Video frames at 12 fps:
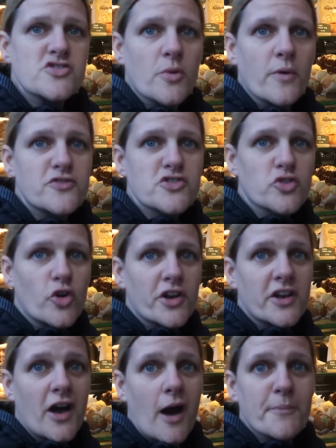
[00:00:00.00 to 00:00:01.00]
So we just
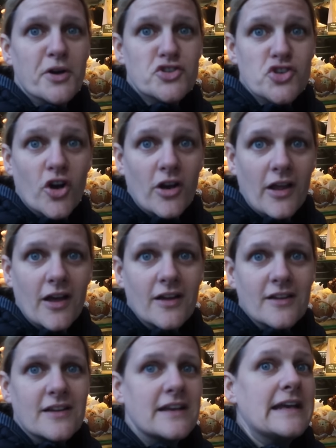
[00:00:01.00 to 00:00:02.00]
ordered our milk chocolate,
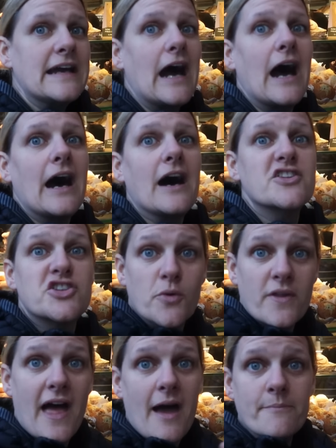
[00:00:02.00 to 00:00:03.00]
uh,
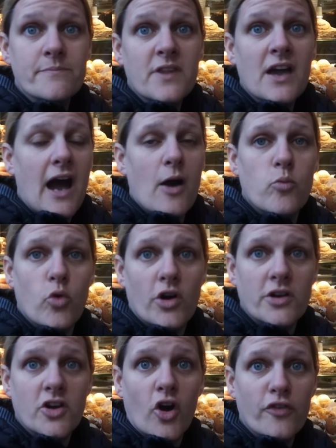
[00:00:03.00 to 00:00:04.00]
two of them, uh,
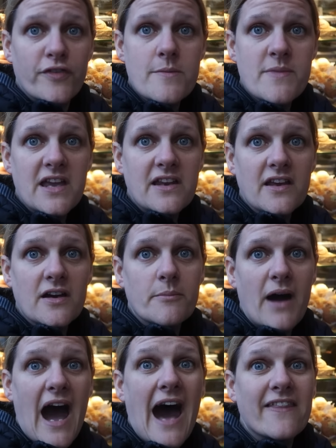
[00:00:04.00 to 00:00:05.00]
one coffee
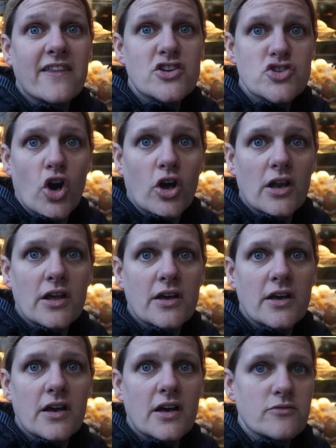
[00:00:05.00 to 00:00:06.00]
medium and the
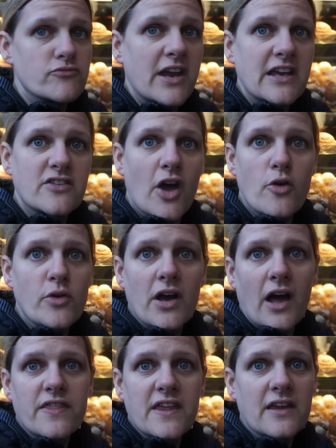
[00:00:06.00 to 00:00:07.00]
chocolate ring
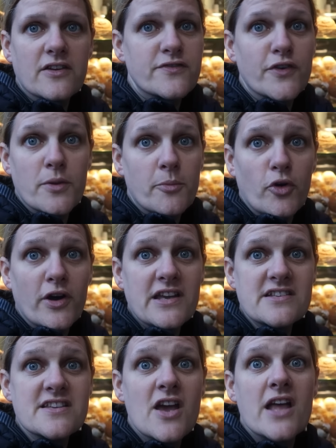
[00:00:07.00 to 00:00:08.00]
donut, I think, for the
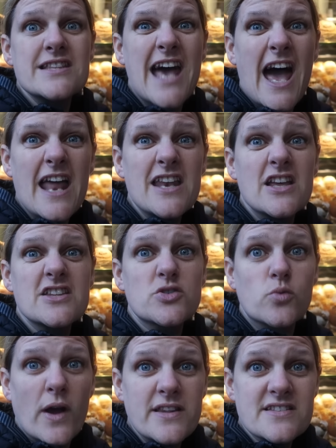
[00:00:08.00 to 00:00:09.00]
boys, ten
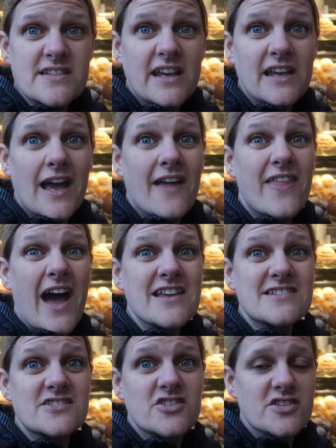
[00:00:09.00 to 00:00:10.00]
twenty. That
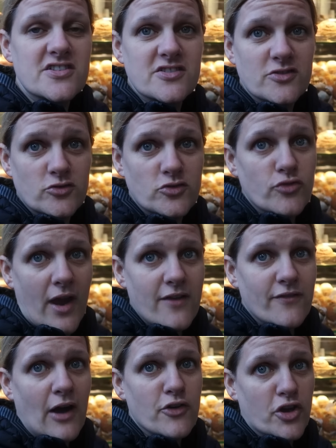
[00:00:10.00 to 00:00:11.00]
is just great
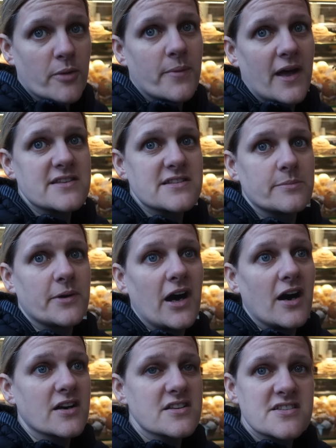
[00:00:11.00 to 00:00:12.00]
value compared to the
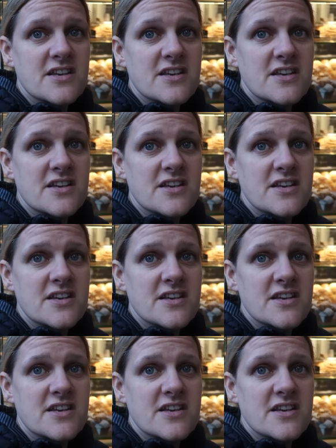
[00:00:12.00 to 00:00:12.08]
park.